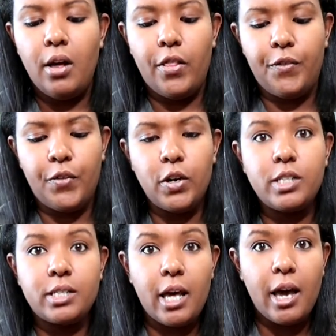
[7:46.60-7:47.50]
The
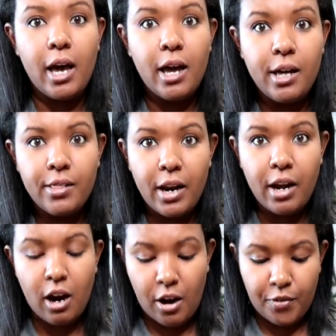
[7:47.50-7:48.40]
first thing that
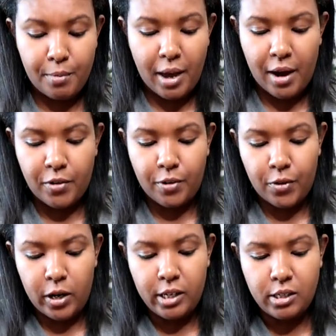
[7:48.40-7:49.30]
I got for Maverick
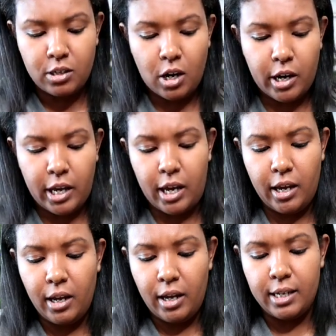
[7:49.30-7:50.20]
for his stocking